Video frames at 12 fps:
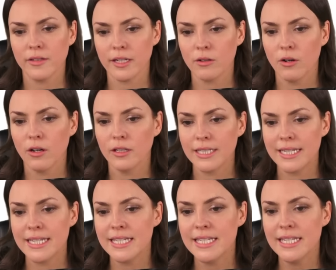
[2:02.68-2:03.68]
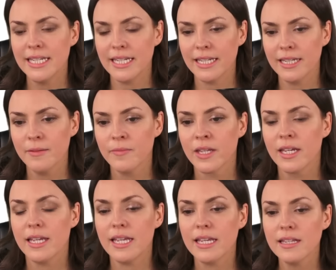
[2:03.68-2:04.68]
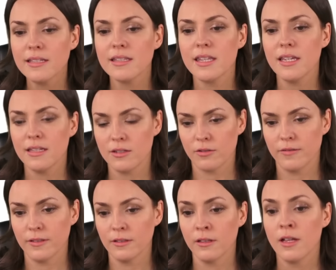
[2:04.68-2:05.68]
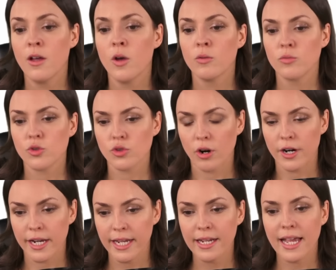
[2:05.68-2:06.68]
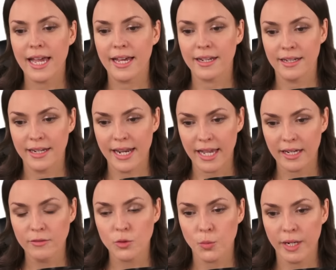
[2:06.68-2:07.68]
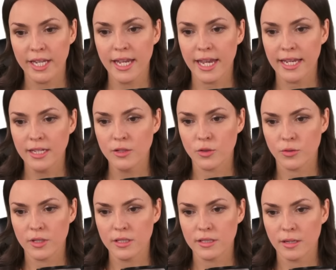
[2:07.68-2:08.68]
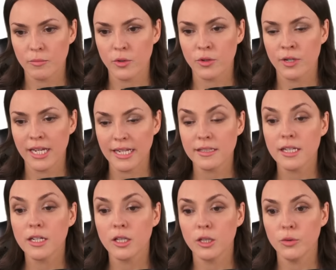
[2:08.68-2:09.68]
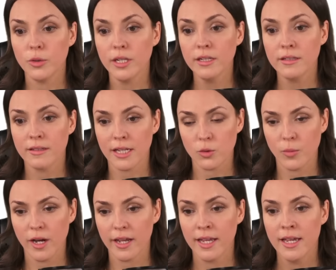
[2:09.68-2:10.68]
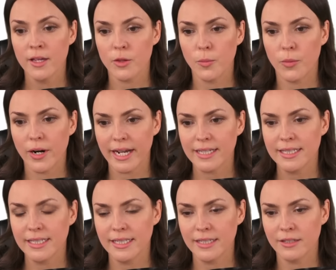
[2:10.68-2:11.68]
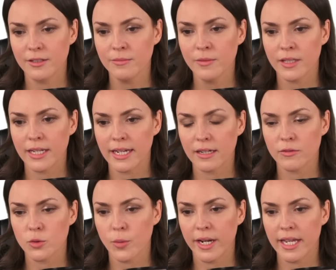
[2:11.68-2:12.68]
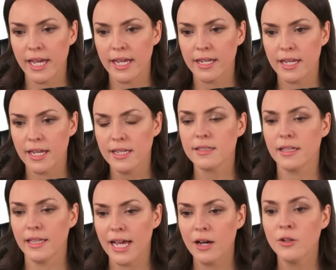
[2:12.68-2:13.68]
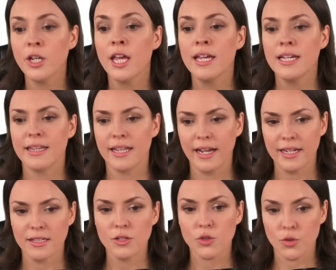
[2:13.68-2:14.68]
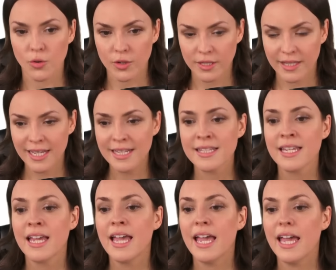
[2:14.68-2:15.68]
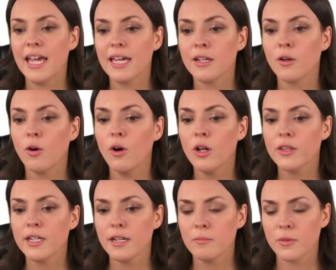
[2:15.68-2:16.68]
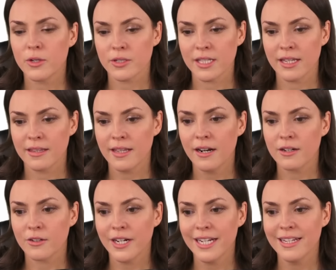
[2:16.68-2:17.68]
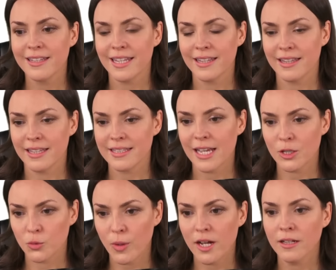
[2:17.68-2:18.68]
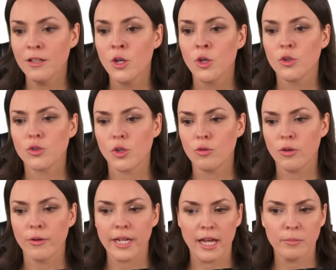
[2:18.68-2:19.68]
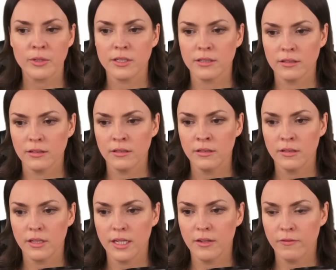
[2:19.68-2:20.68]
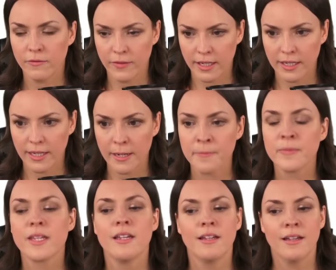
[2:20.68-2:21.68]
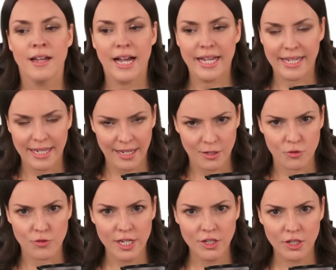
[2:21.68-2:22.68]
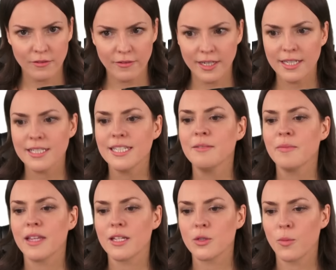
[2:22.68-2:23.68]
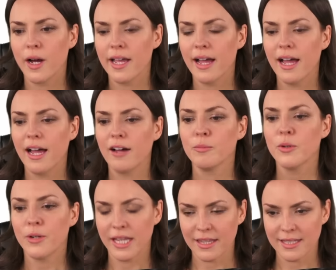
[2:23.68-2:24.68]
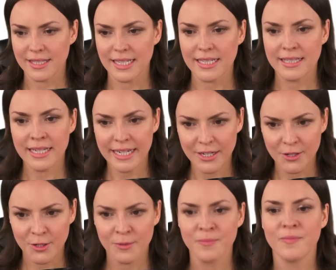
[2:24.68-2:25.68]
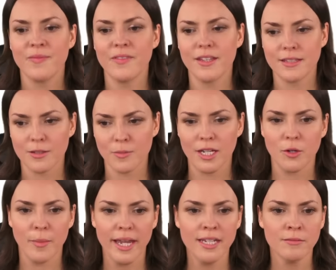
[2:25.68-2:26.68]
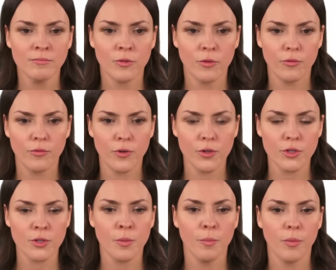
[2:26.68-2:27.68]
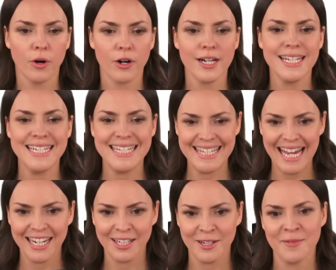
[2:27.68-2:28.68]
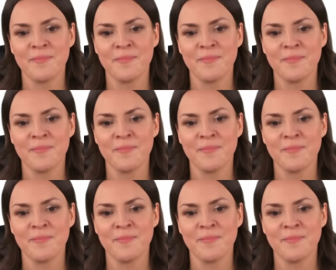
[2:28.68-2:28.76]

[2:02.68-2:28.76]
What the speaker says: if I call it D, is the interval starting at negative 28, so this number is included. That's why the bracket here, the negative 28, is allowed that I insert this. And all the numbers that are greater than this as well, so going up till infinity. I can't reach infinity, that's why I have parentheses here. This is my domain. First part done.